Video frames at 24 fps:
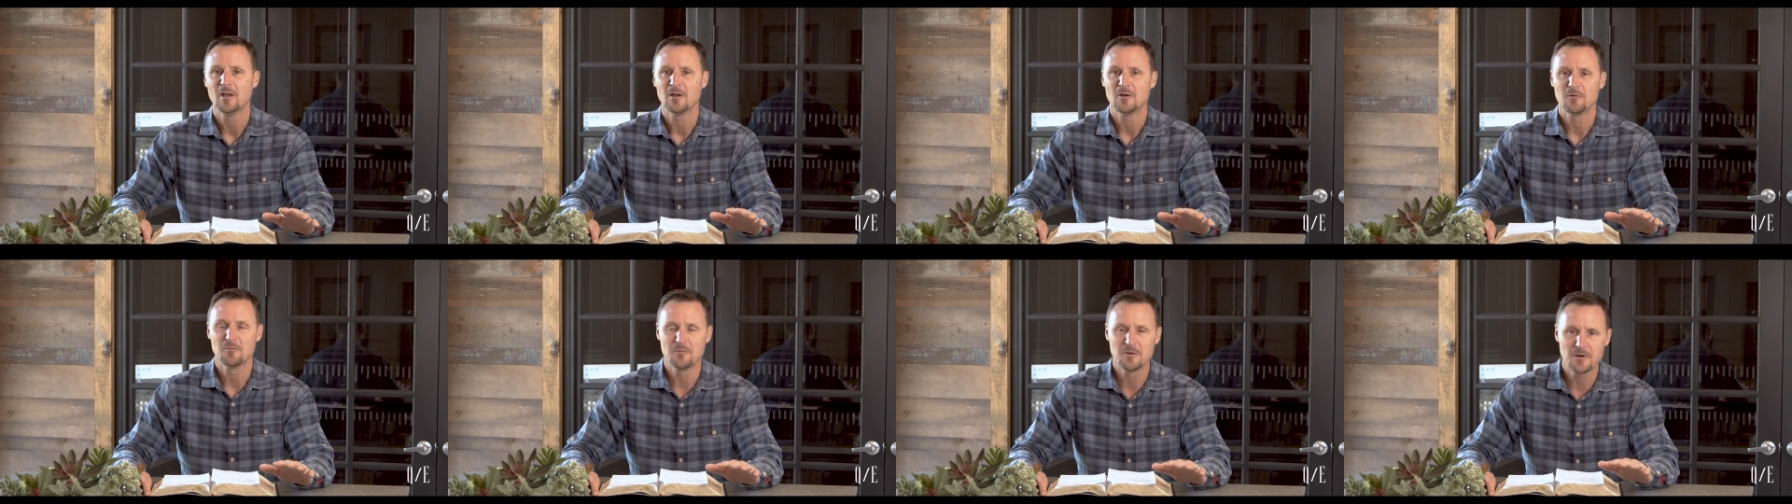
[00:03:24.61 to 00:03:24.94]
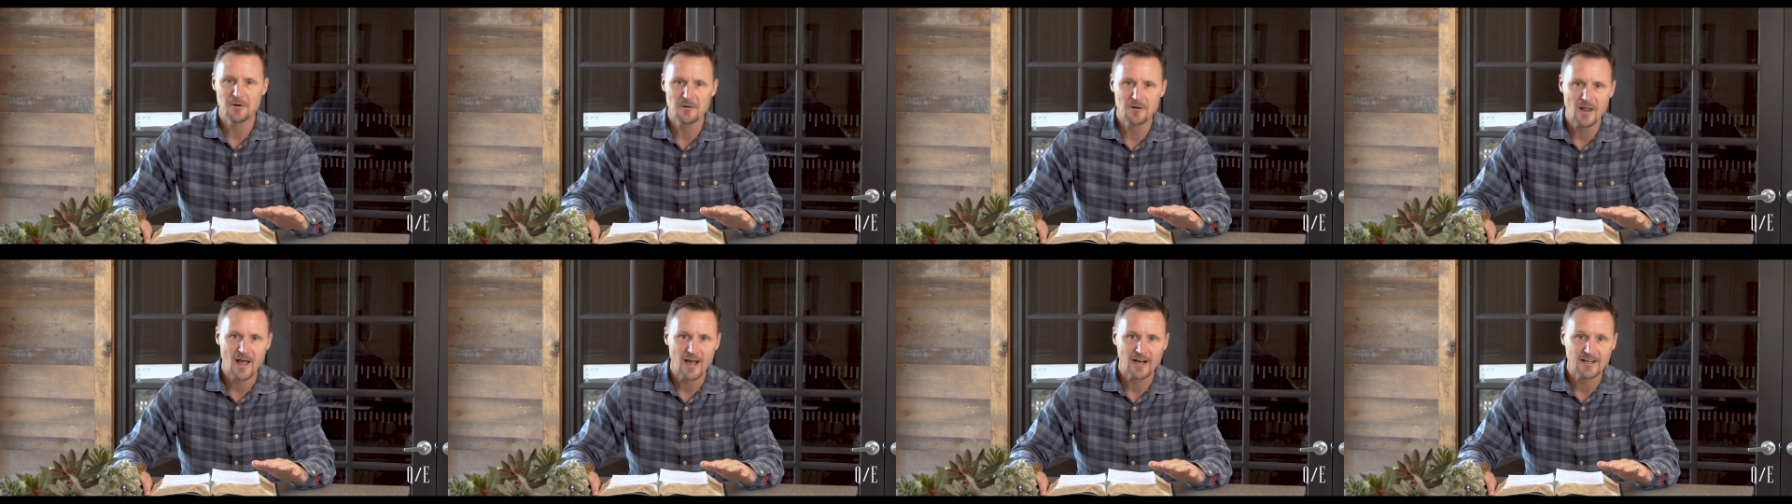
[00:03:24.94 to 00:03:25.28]

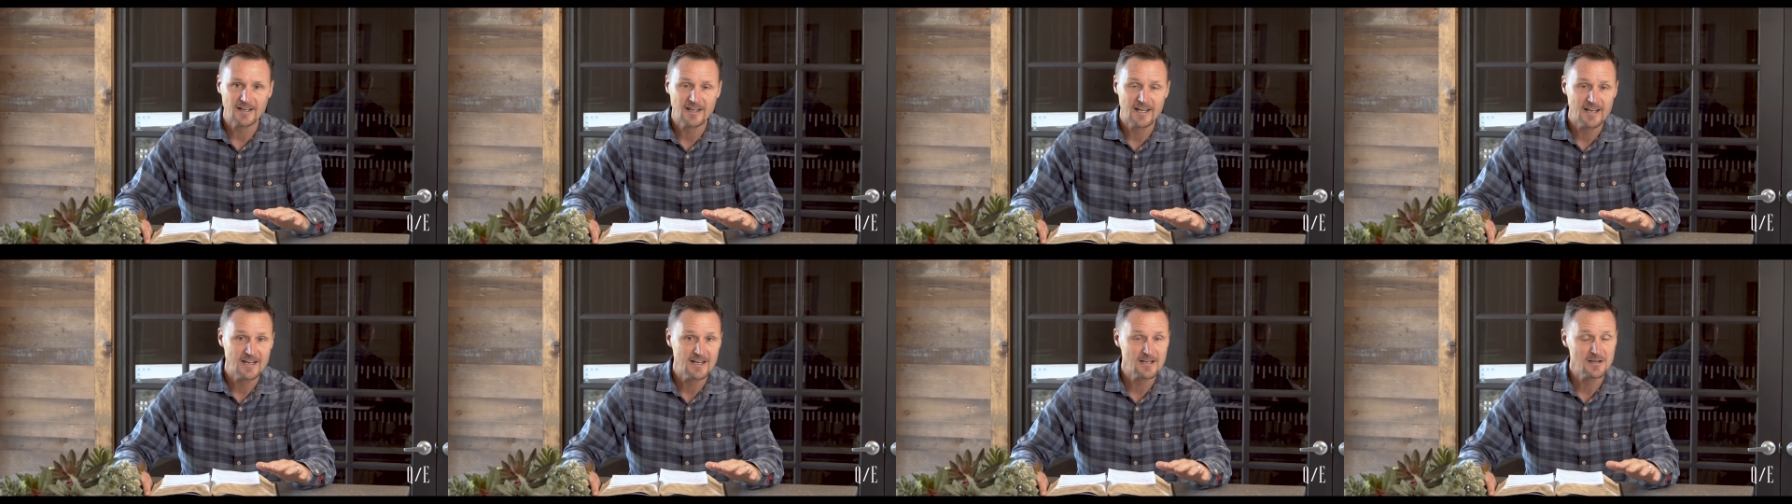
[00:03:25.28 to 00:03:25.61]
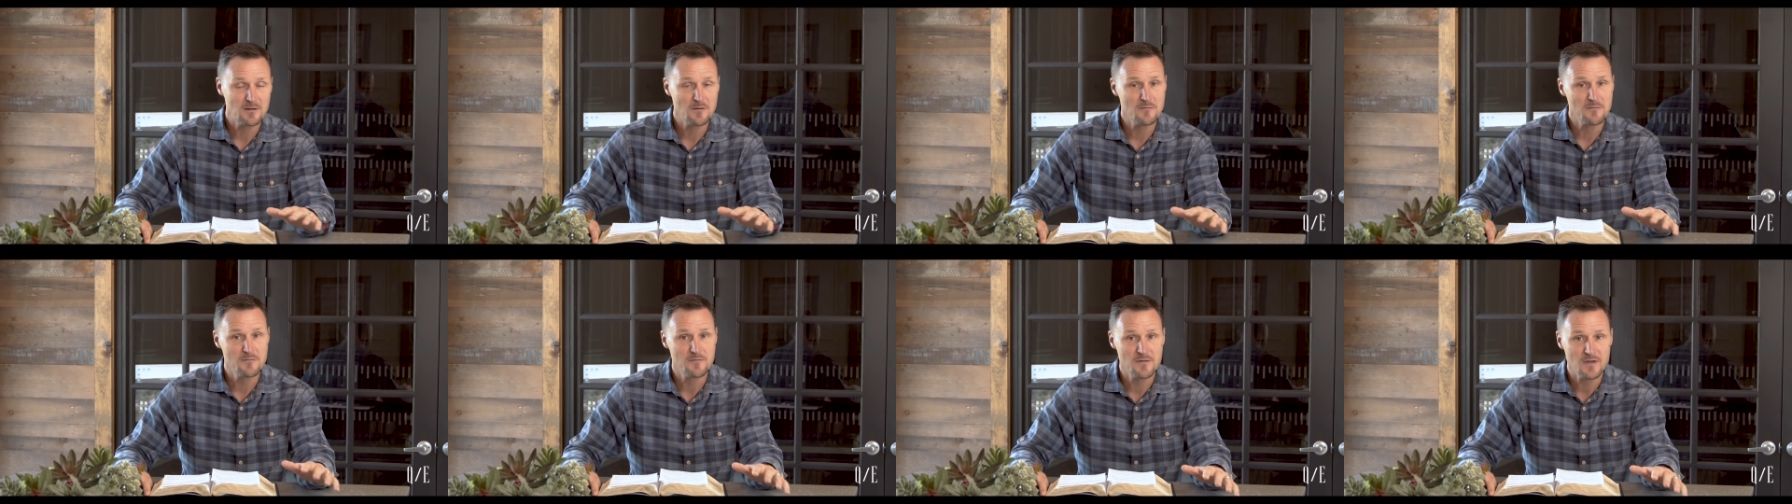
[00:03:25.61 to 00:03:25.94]
we're not getting
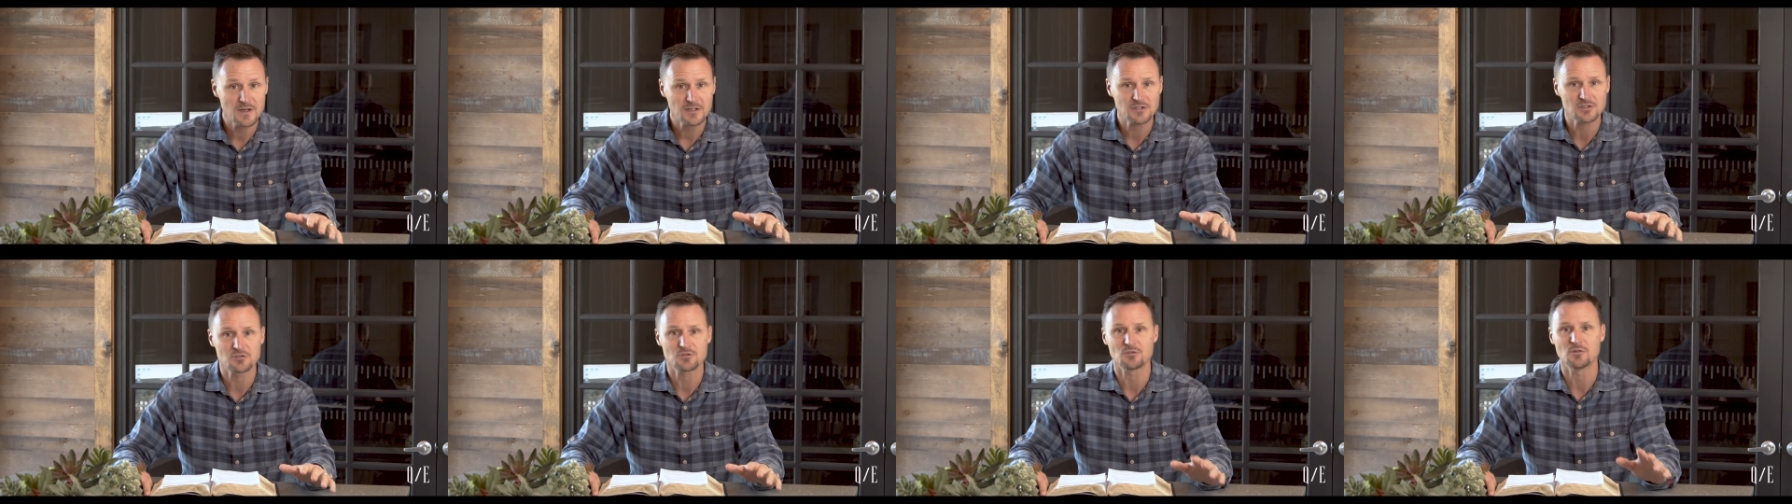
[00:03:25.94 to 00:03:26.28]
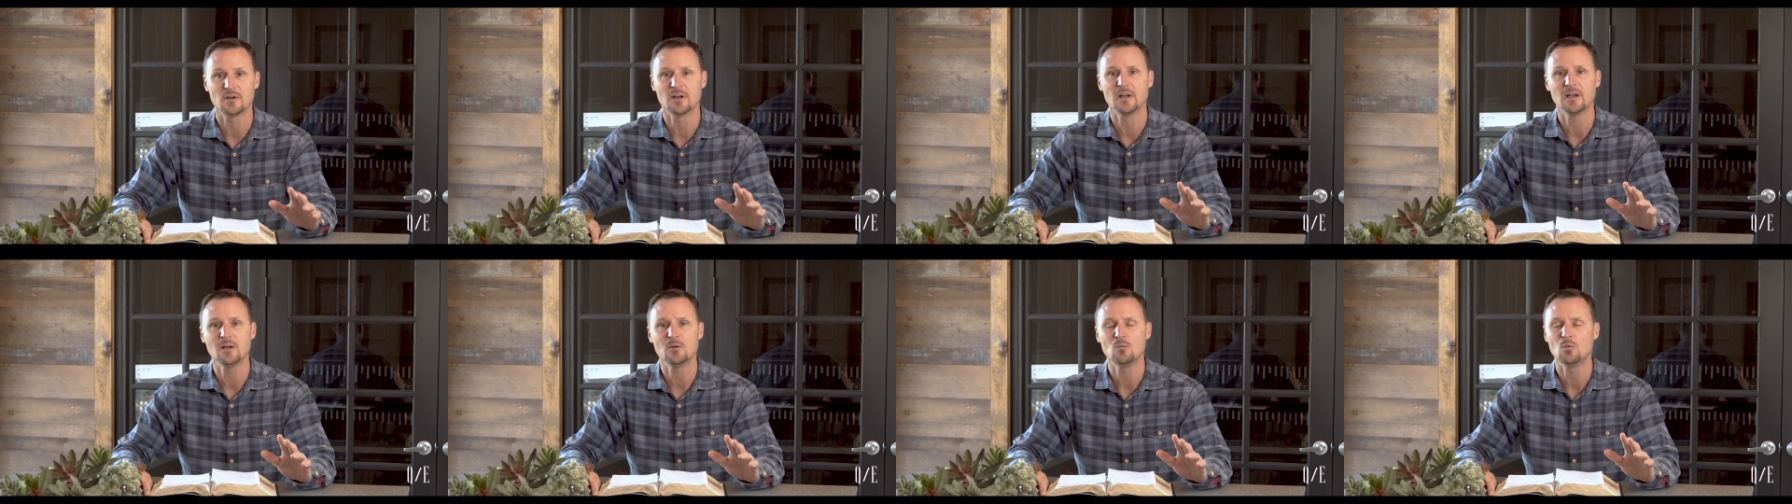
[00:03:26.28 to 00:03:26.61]
the victory